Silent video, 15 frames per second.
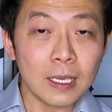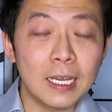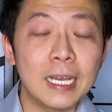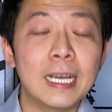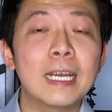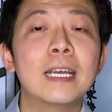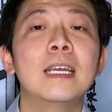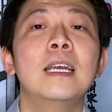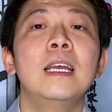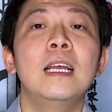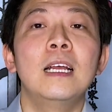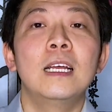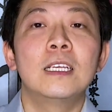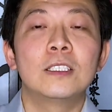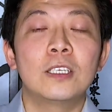uh,
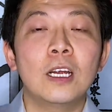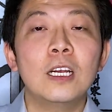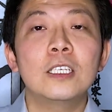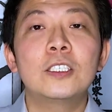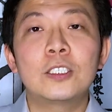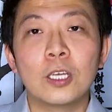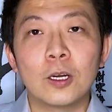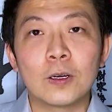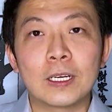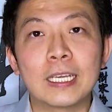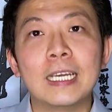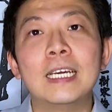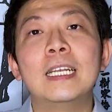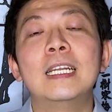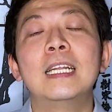Surge
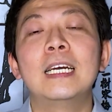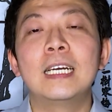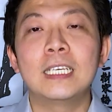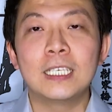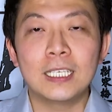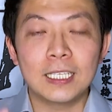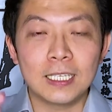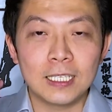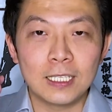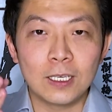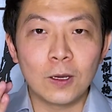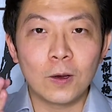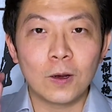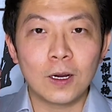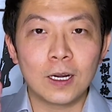token, uh,
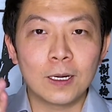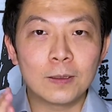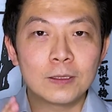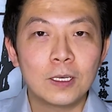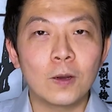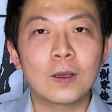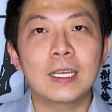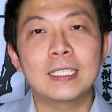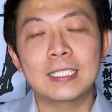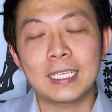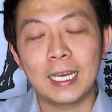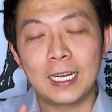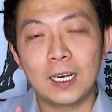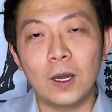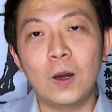your tokens
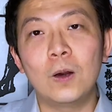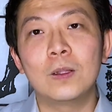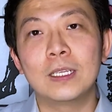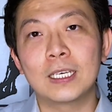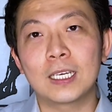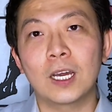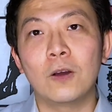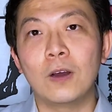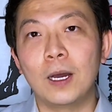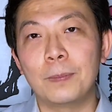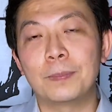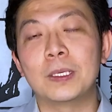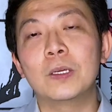can only go up.